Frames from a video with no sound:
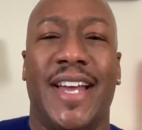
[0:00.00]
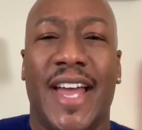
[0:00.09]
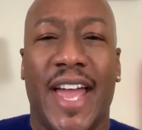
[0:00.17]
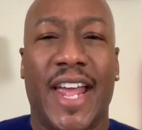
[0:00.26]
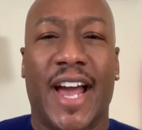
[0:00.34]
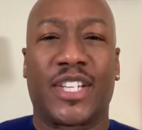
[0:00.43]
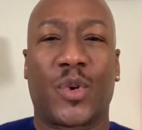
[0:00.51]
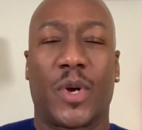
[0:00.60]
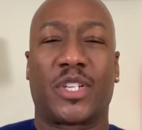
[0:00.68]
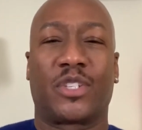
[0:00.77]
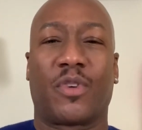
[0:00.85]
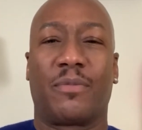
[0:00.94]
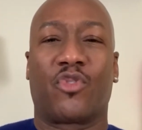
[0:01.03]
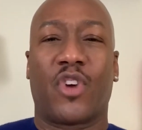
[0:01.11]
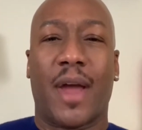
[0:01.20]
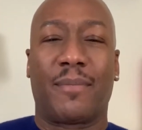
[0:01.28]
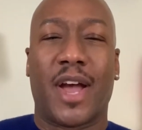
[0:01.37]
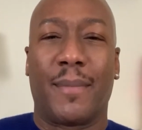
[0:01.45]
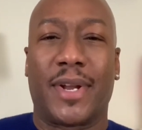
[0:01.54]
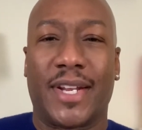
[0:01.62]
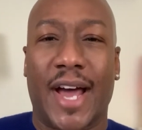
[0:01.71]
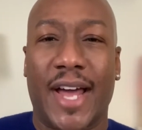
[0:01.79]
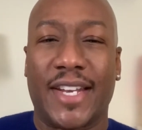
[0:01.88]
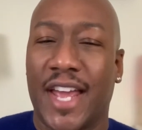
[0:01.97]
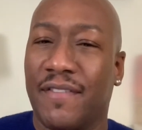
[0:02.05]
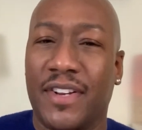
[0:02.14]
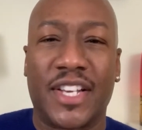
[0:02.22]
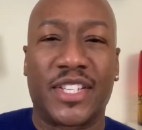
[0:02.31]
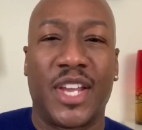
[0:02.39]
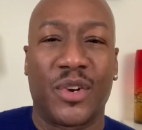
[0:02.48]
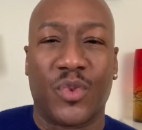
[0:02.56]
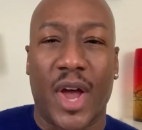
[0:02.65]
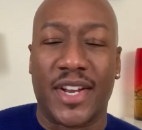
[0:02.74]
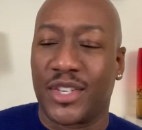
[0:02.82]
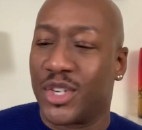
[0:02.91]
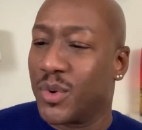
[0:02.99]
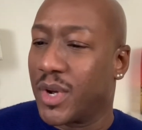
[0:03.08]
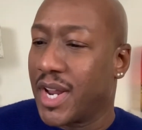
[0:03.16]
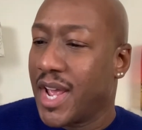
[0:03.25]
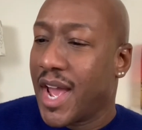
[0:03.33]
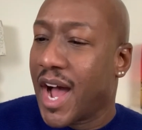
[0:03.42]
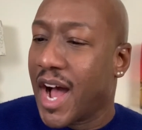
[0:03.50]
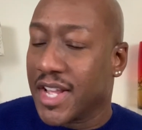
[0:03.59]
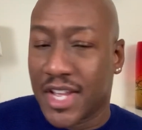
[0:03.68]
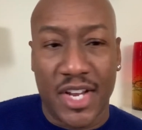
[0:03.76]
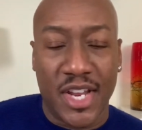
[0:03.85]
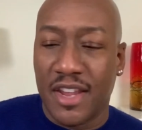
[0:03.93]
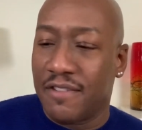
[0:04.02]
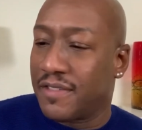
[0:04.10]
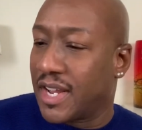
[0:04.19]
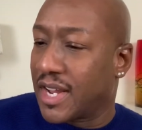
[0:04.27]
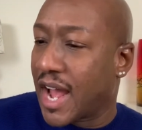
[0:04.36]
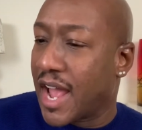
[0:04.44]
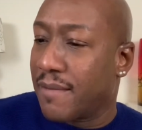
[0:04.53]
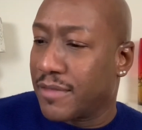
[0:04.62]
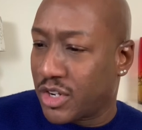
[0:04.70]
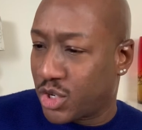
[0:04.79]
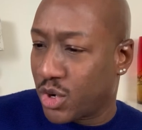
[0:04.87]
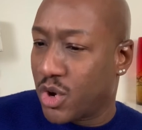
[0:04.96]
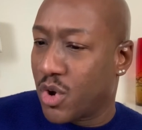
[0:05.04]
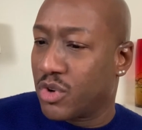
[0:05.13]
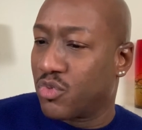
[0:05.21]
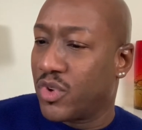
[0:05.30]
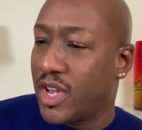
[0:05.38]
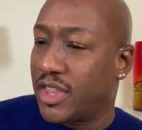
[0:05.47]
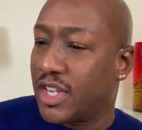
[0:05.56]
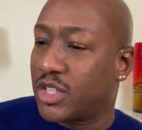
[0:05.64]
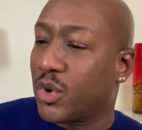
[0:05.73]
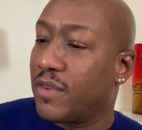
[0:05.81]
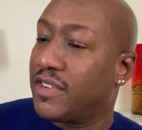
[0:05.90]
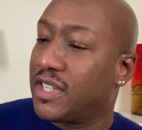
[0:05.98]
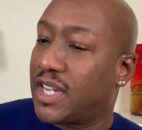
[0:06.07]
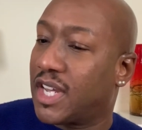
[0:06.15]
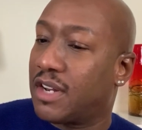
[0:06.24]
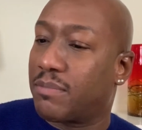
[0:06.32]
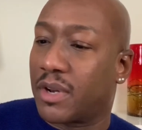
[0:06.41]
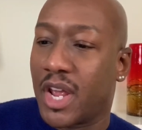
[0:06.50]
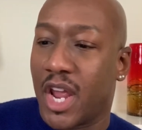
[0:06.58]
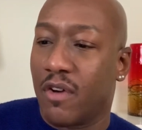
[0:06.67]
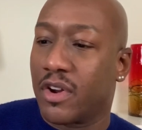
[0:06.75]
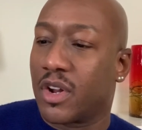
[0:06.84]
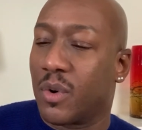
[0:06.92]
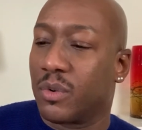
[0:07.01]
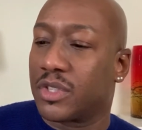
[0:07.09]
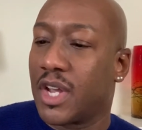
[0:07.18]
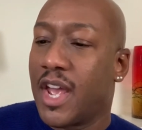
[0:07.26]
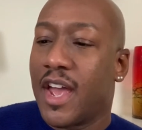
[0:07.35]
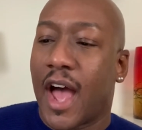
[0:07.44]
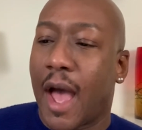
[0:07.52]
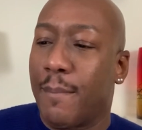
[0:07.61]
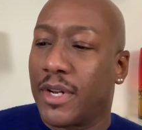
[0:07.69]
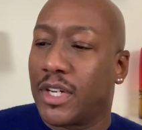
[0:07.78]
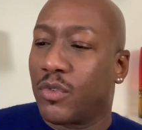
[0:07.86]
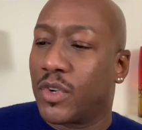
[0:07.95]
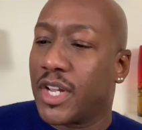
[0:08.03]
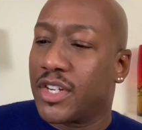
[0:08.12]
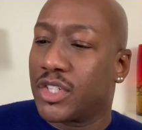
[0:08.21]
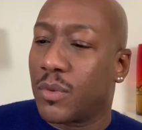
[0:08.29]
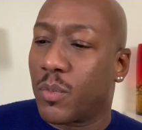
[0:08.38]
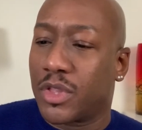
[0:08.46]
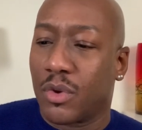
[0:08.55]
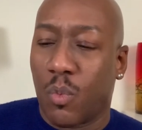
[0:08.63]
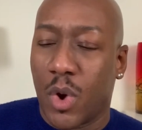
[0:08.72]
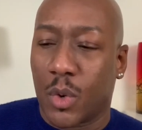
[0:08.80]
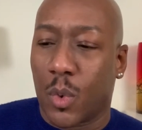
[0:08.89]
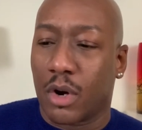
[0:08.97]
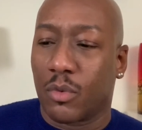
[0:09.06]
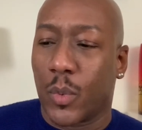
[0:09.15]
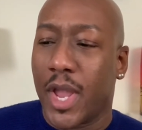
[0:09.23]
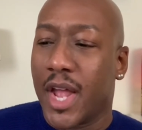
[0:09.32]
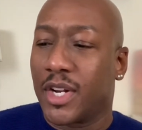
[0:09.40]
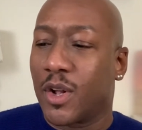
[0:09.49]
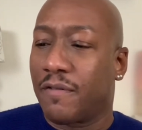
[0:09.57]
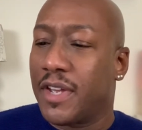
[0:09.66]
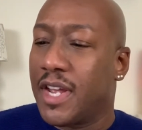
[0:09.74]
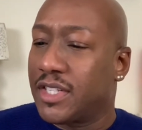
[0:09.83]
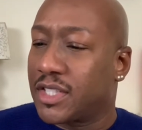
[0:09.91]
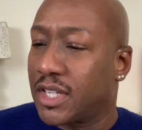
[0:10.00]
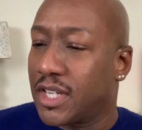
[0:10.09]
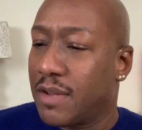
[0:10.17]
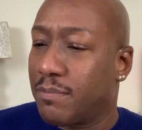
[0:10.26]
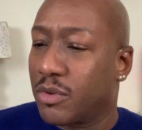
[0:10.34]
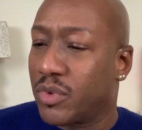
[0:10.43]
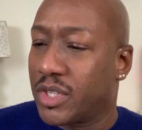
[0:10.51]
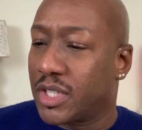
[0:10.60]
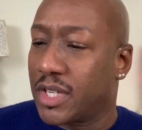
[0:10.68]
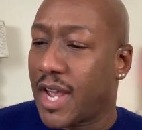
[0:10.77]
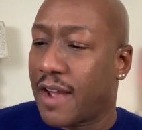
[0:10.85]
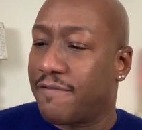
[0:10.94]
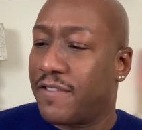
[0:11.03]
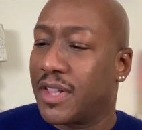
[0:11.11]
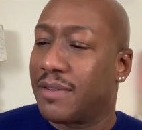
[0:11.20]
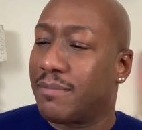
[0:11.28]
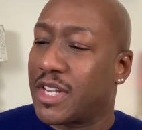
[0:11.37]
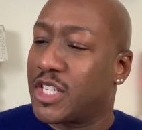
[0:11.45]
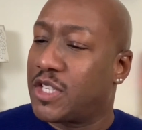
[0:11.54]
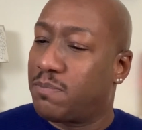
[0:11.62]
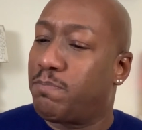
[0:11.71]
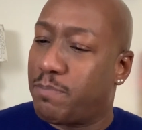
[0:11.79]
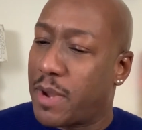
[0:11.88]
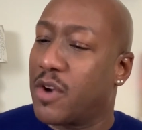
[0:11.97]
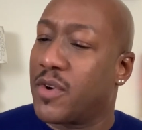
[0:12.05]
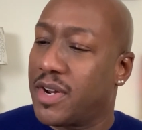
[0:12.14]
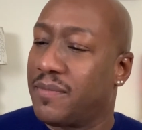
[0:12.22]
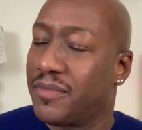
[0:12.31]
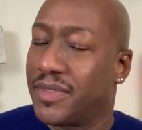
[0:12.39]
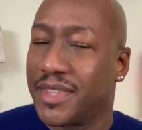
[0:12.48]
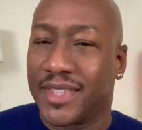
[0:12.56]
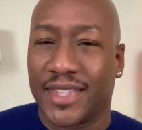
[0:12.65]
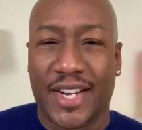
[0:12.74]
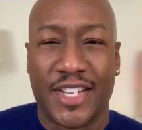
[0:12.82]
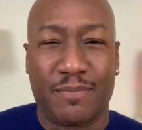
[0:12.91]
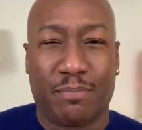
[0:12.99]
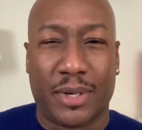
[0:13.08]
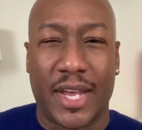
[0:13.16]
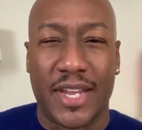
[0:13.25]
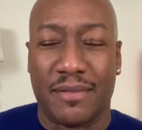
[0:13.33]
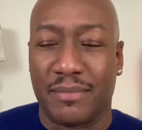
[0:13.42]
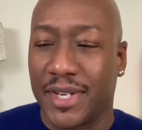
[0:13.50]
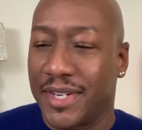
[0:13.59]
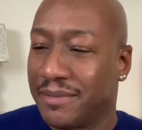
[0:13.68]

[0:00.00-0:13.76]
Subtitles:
Hey guys, questions from the gram coming in hot and heavy. Let's get right into it. Good evening. I am not sure you're going to read this or even get it, but here it goes. I've been in a relationship with a widower. We hit it off instantly, but recently I feel in my spirit that he's playing me.